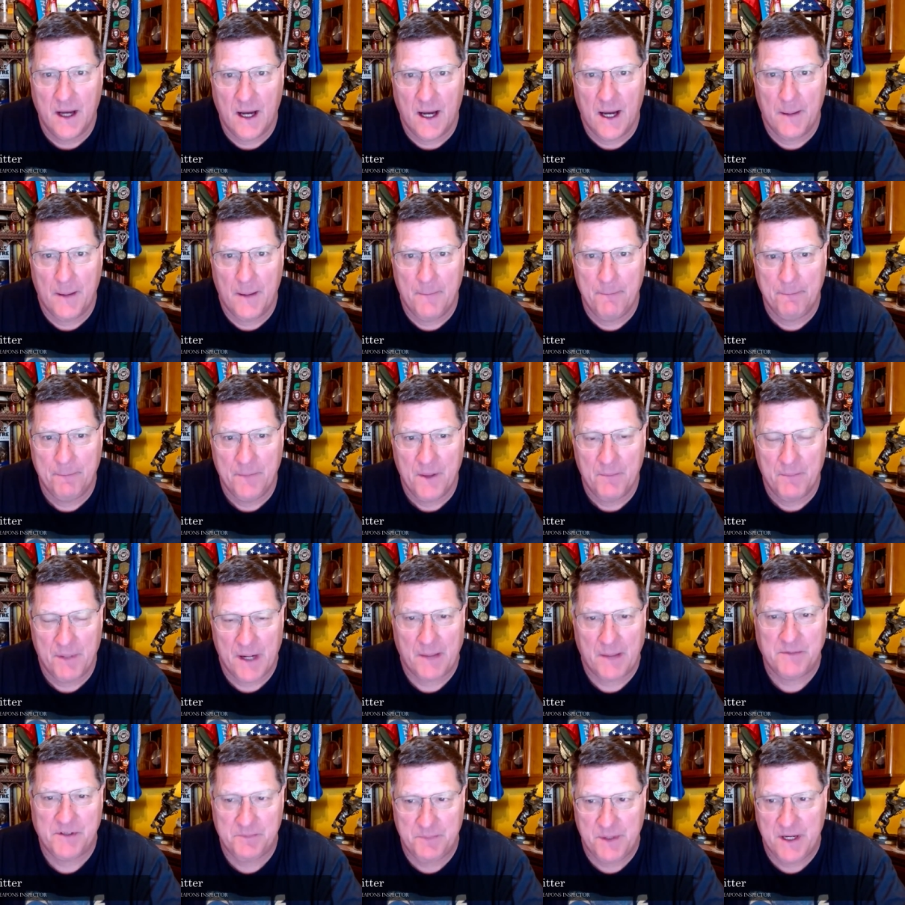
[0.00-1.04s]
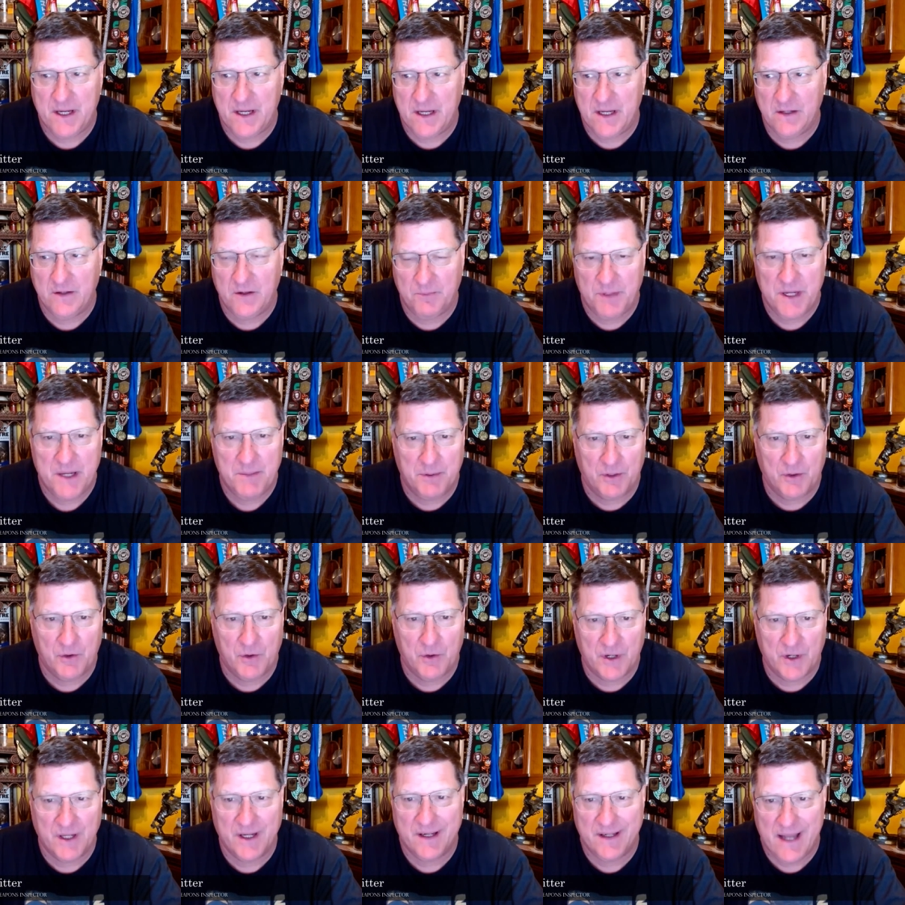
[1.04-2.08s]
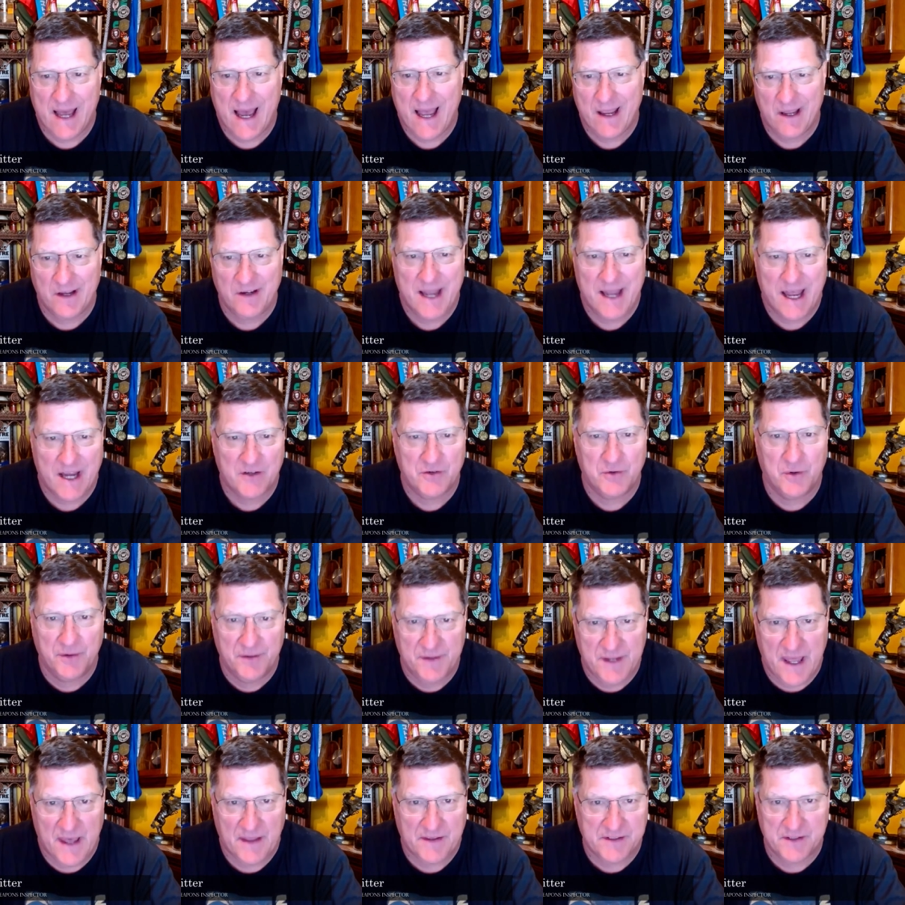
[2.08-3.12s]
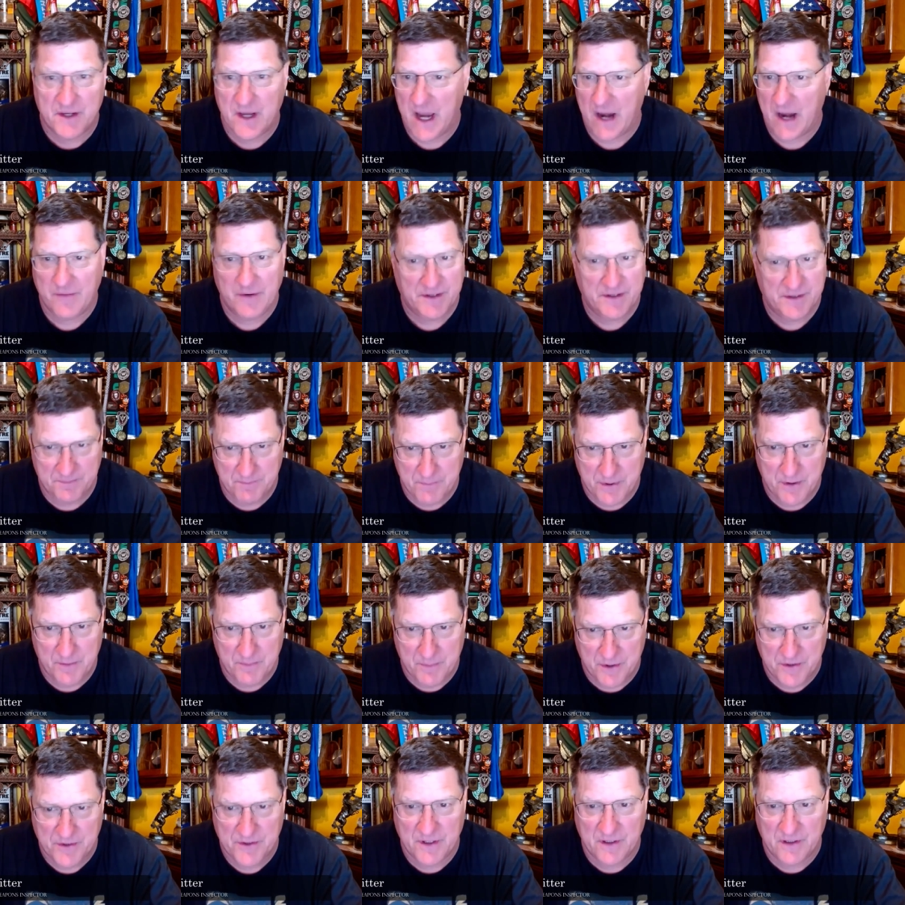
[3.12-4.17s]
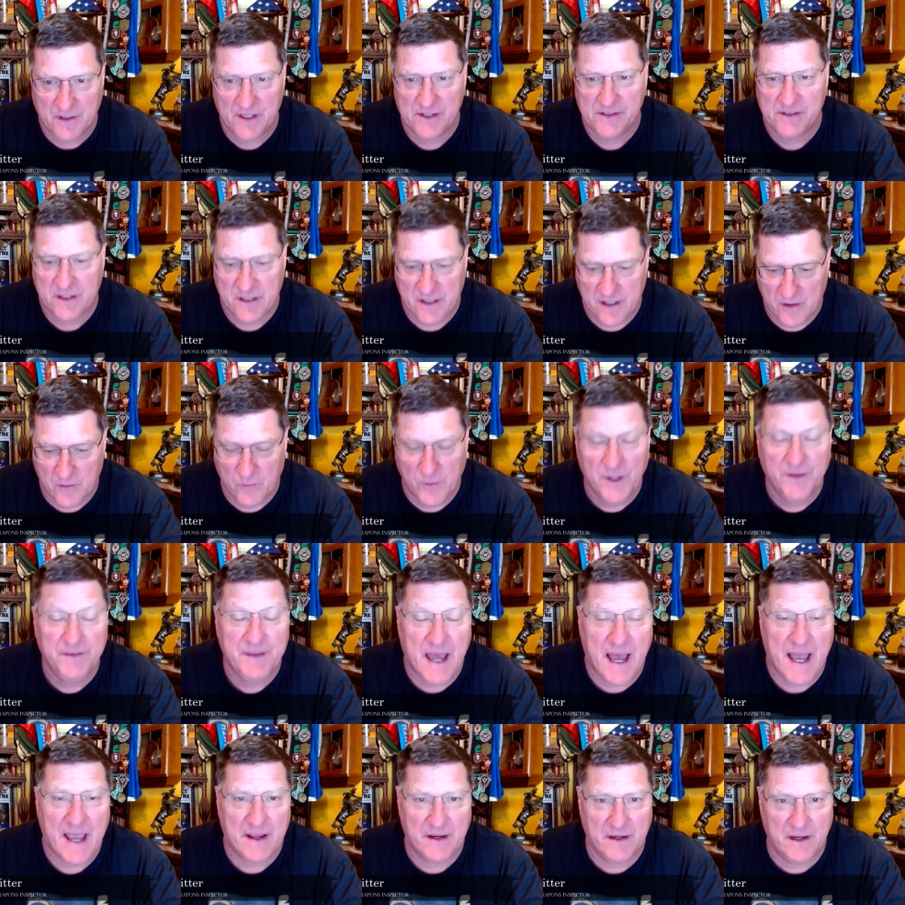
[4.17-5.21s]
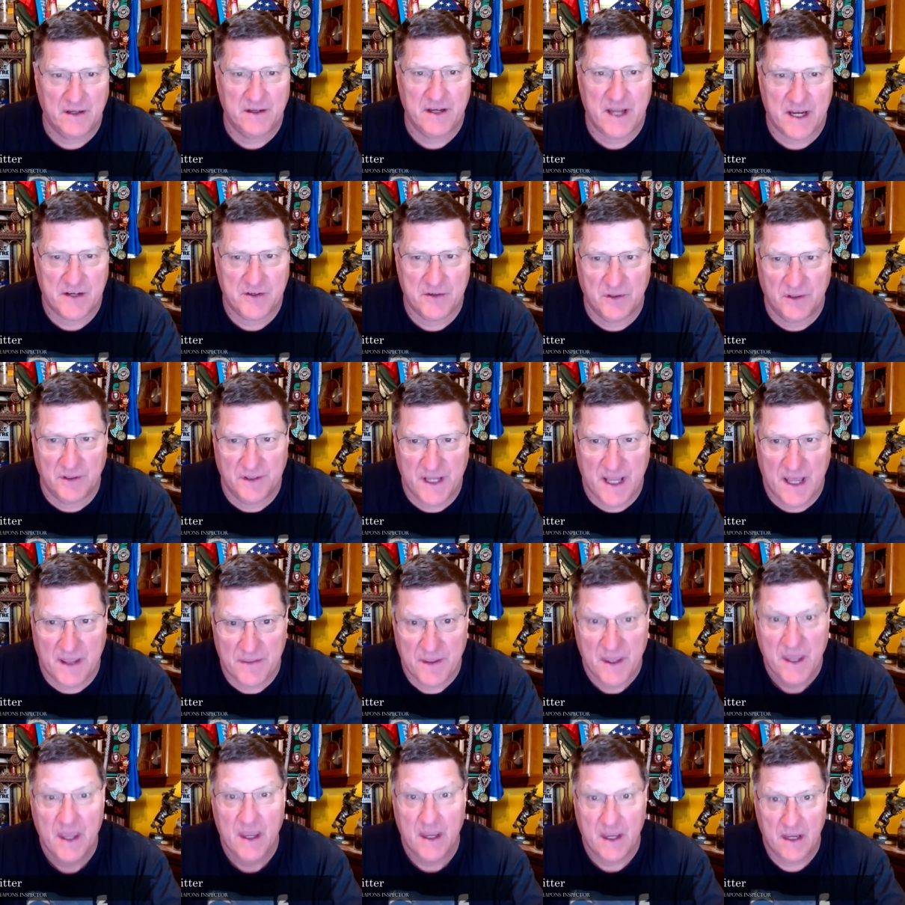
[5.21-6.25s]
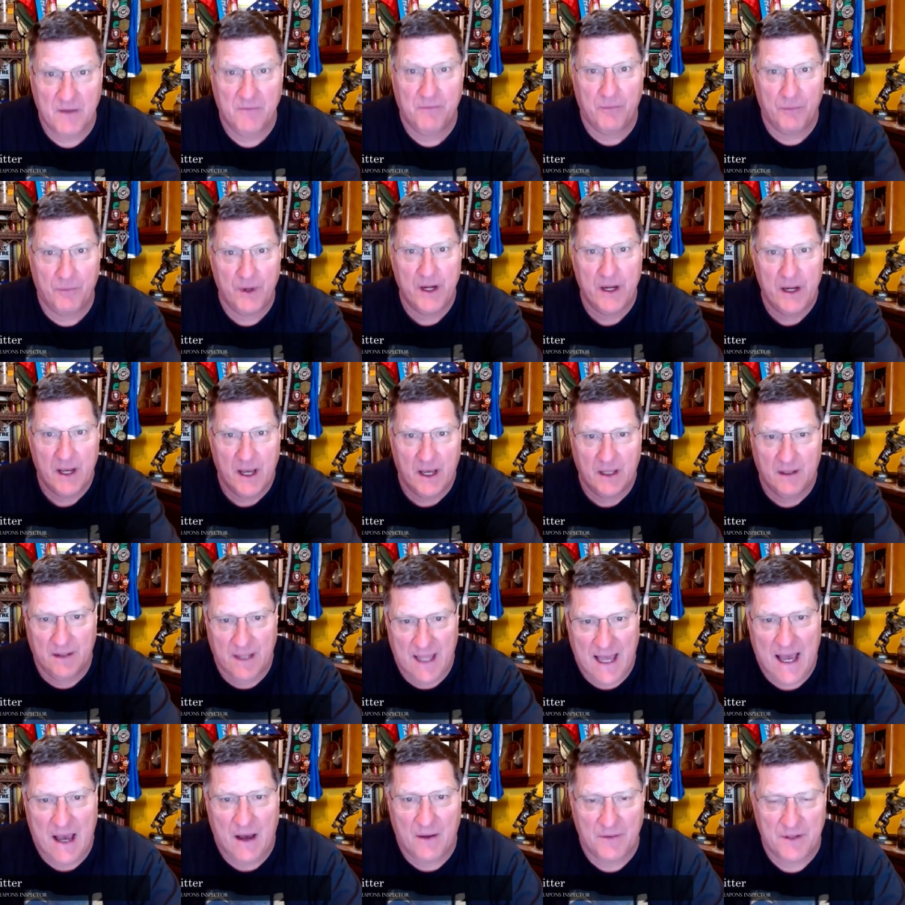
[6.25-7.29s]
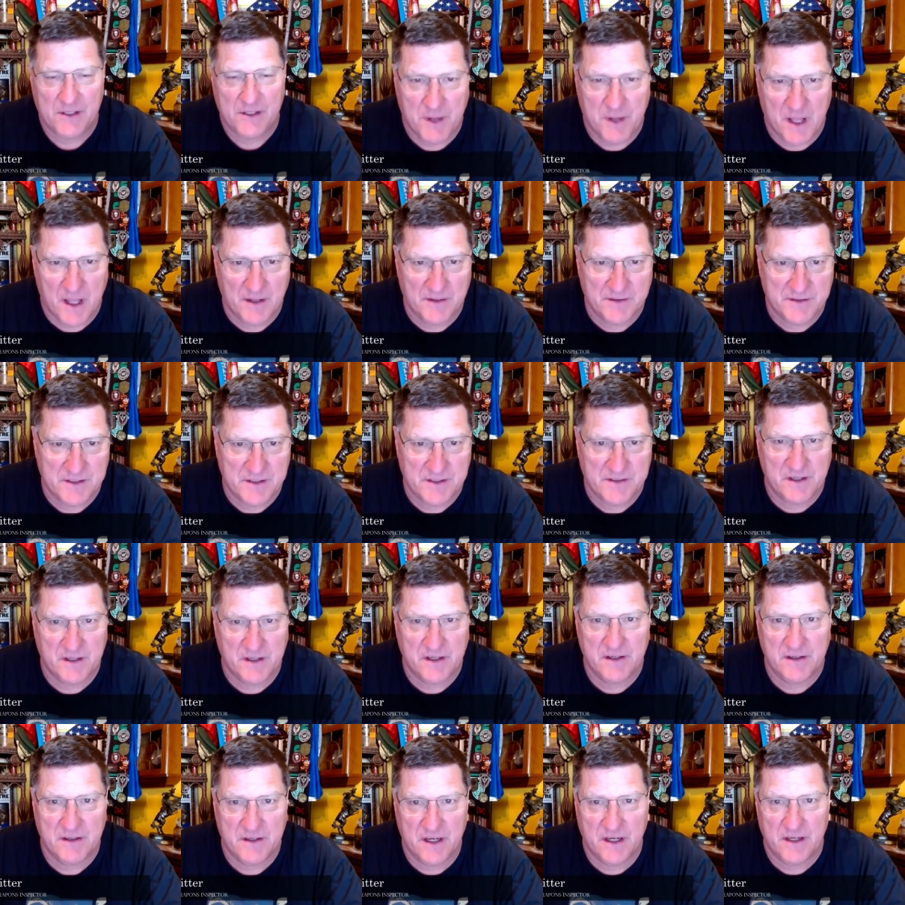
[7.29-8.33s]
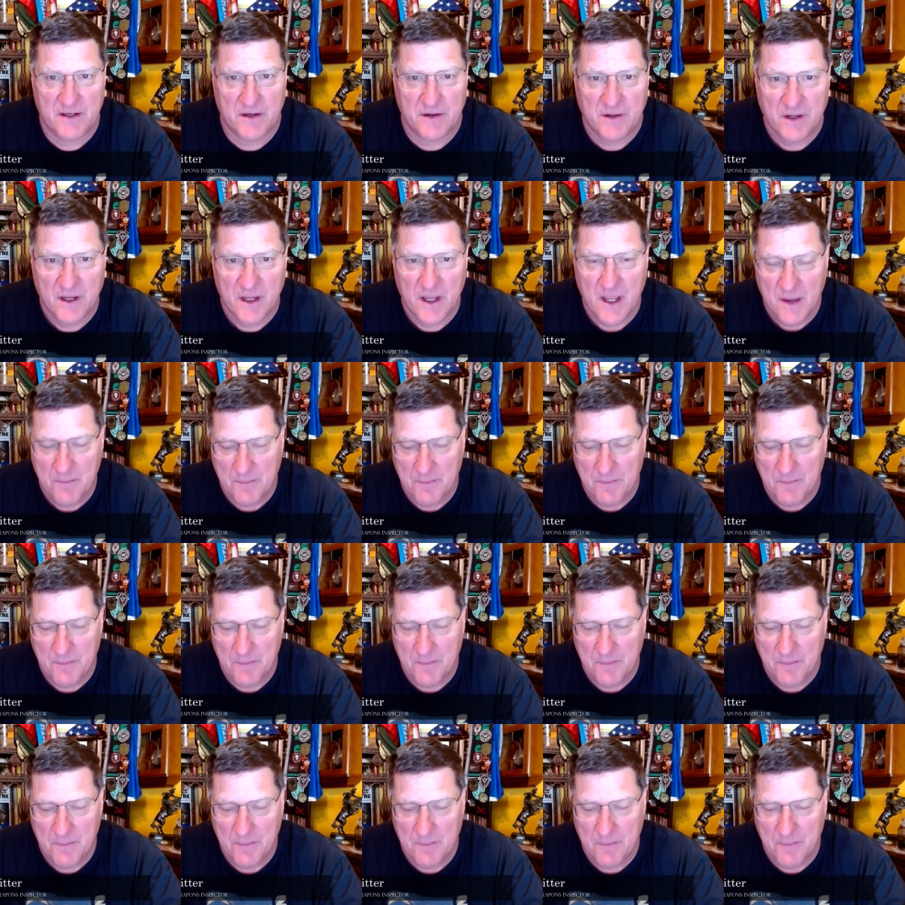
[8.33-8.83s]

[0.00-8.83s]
Um, but I'm speaking to people who are going to die unnatural deaths. Every per person listening here will die an unnatural death if we allow these policies to continue.